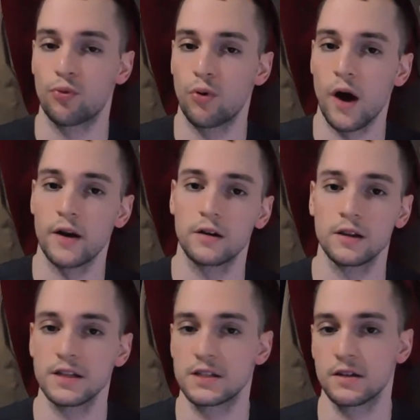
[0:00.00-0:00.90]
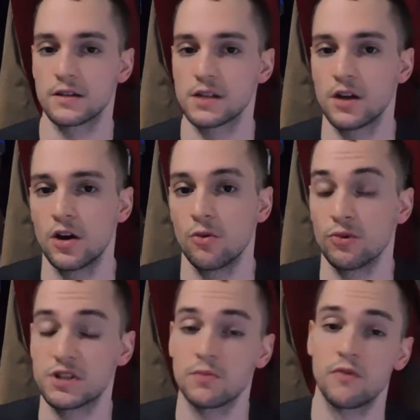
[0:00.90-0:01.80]
product listings
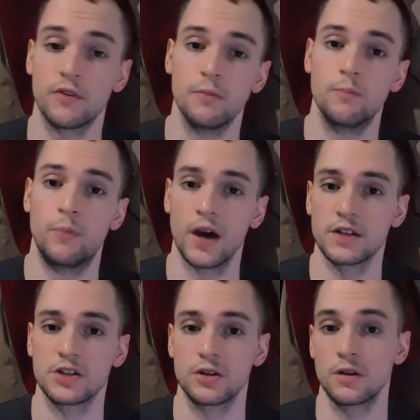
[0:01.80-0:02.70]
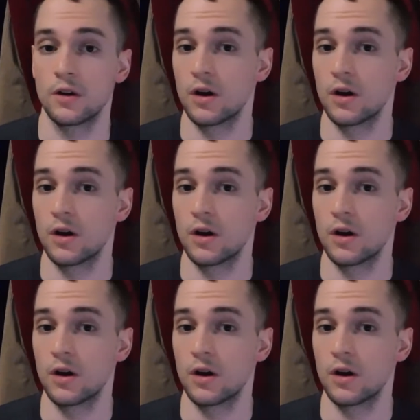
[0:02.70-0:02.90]
with some of the best,